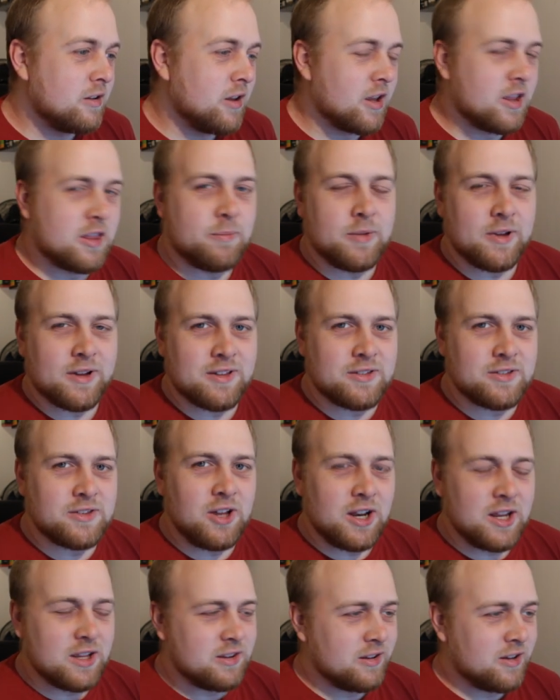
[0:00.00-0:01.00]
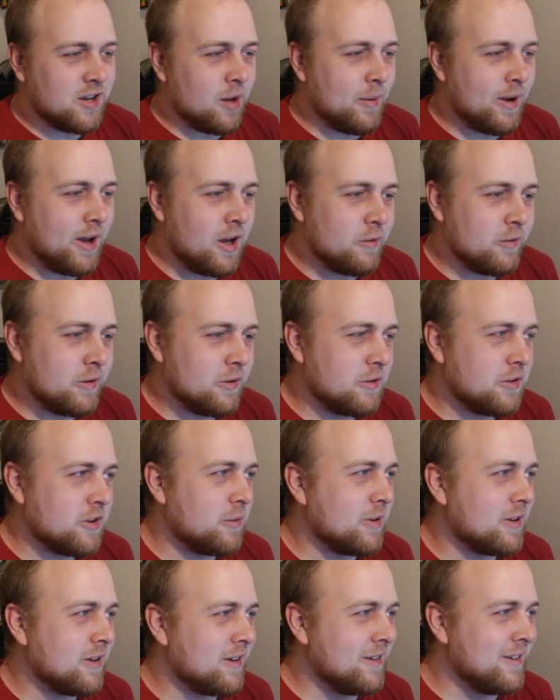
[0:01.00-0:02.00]
Expect Sully to come out of it or
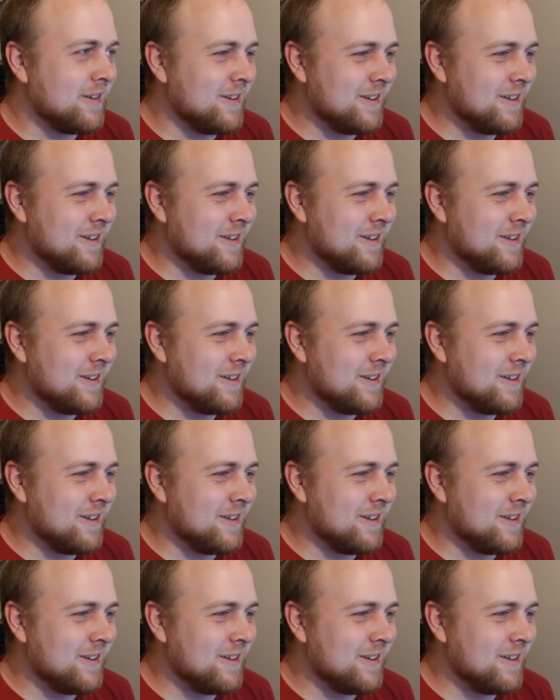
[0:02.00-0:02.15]
something.